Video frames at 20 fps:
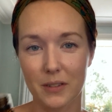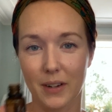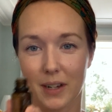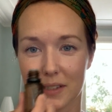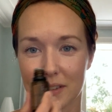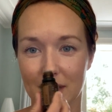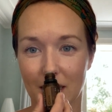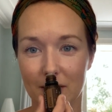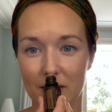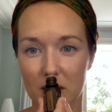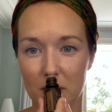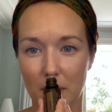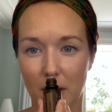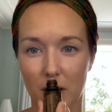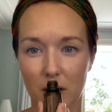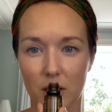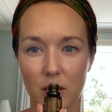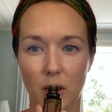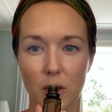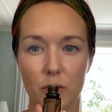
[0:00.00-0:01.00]
of us have
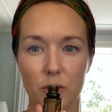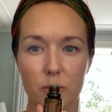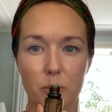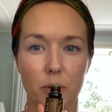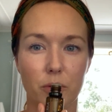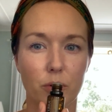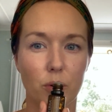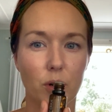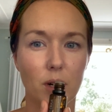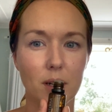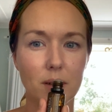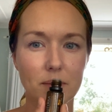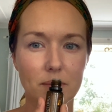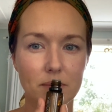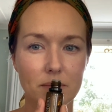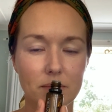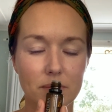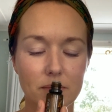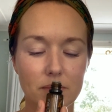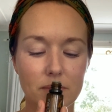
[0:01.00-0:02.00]
smelled clove before,
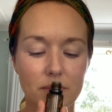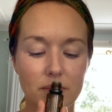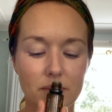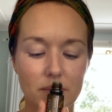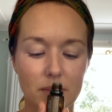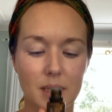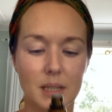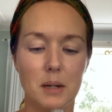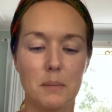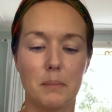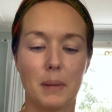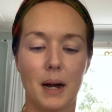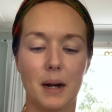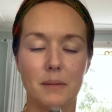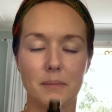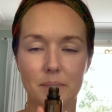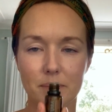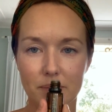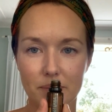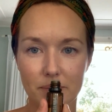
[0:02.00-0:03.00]
but
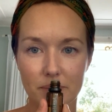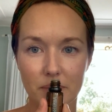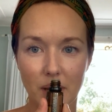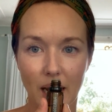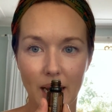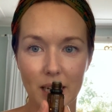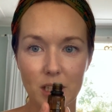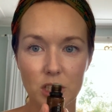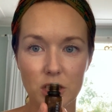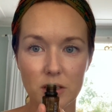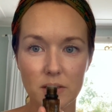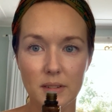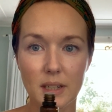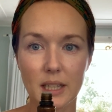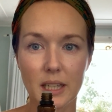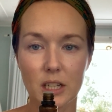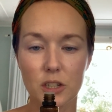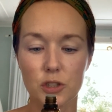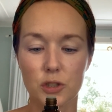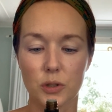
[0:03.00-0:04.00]
I actually
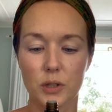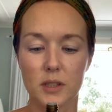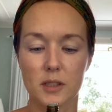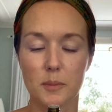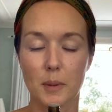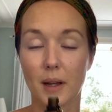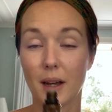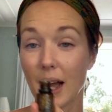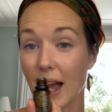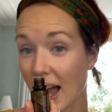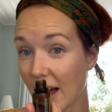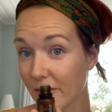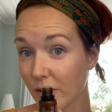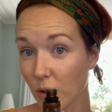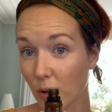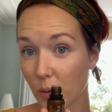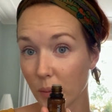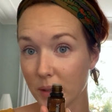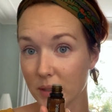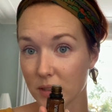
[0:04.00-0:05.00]
really enjoy the smell. I haven't
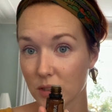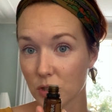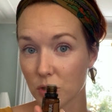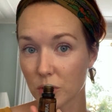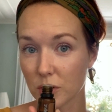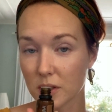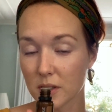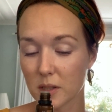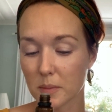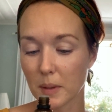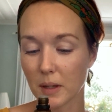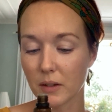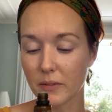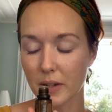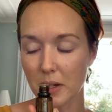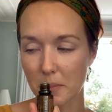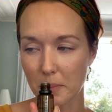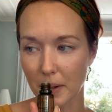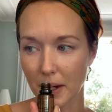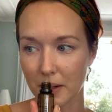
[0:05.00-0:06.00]
always enjoyed the smell of
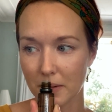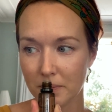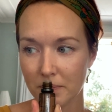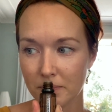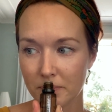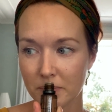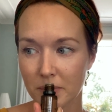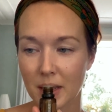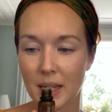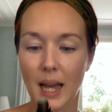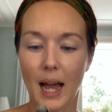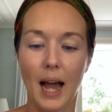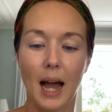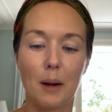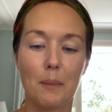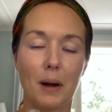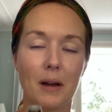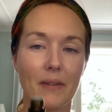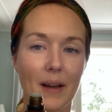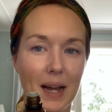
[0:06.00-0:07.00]
it, but
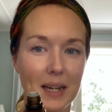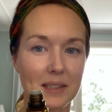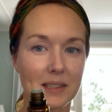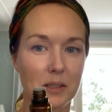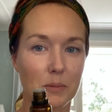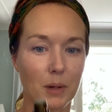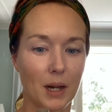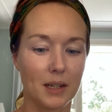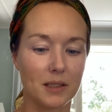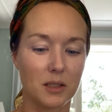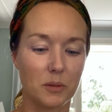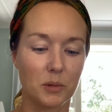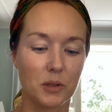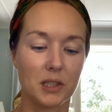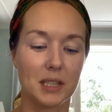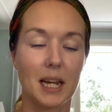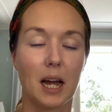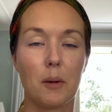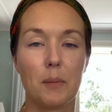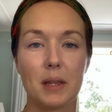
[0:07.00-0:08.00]
I've had some customers
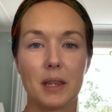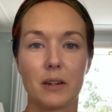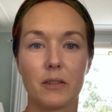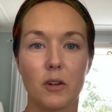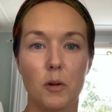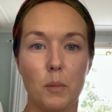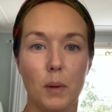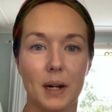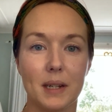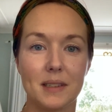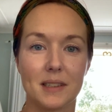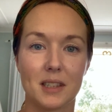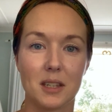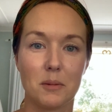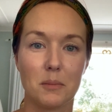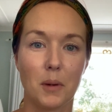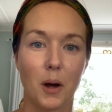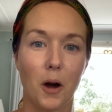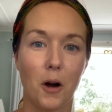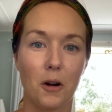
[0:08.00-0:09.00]
tell me that it reminds
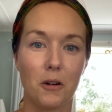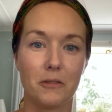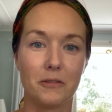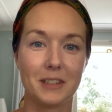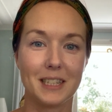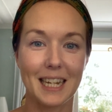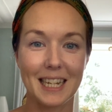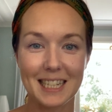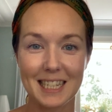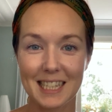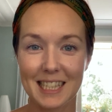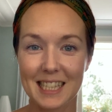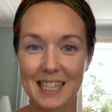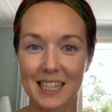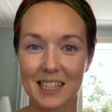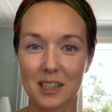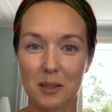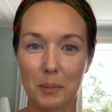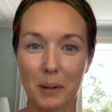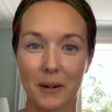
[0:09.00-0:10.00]
them of dentist
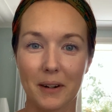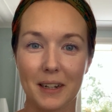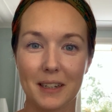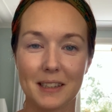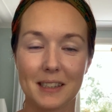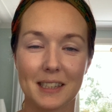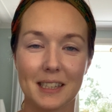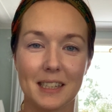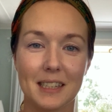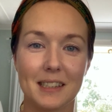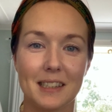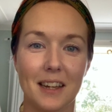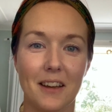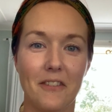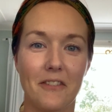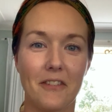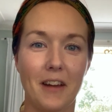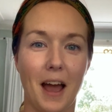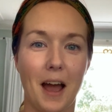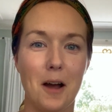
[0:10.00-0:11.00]
experiences. If
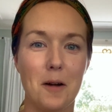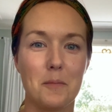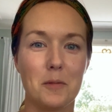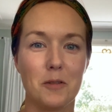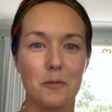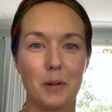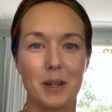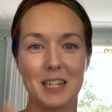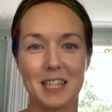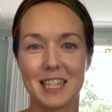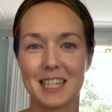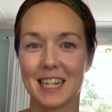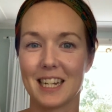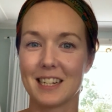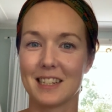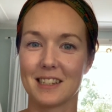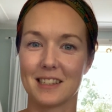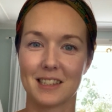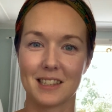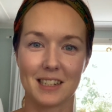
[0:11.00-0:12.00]
you've been to the
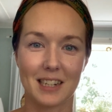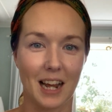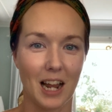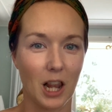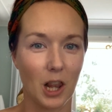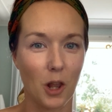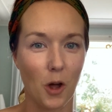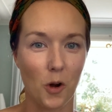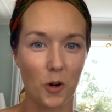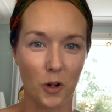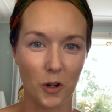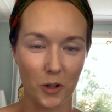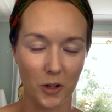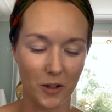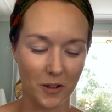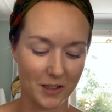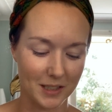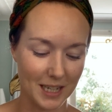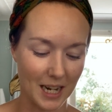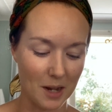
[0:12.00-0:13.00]
dentist a
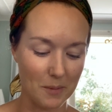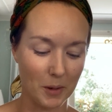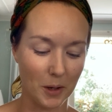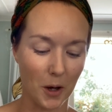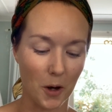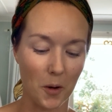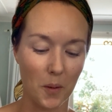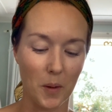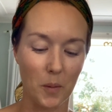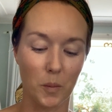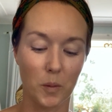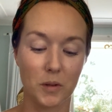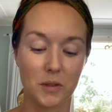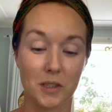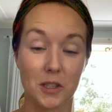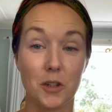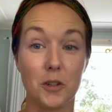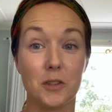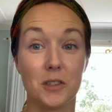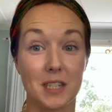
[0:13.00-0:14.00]
long time ago, it was
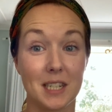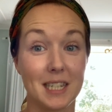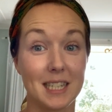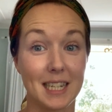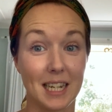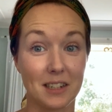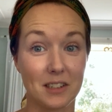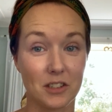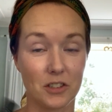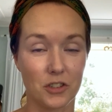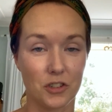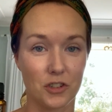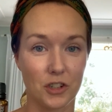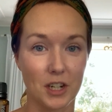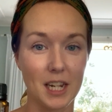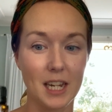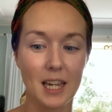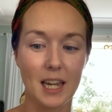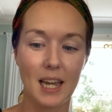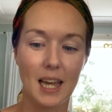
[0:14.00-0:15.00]
used in
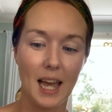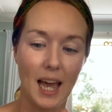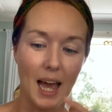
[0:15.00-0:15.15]
dentistry